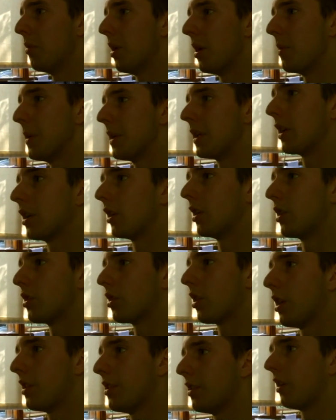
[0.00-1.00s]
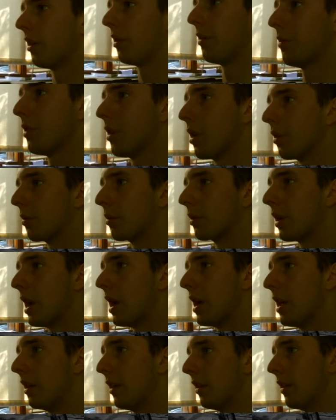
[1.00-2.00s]
maybe you could have tried to,
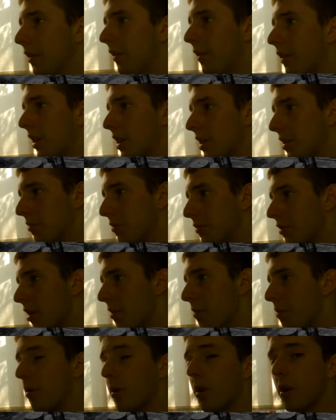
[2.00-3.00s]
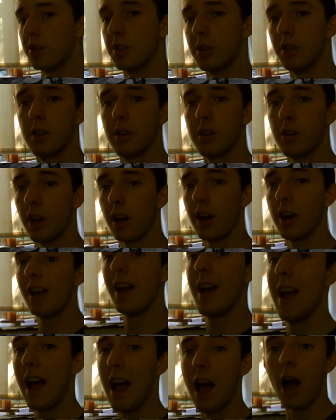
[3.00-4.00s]
get in the fight and try and push and try and
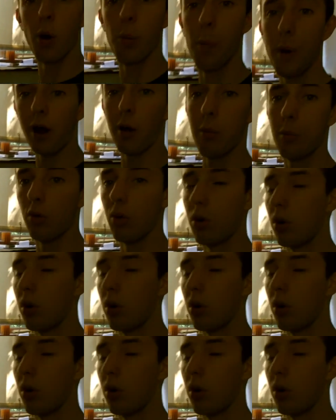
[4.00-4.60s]
help out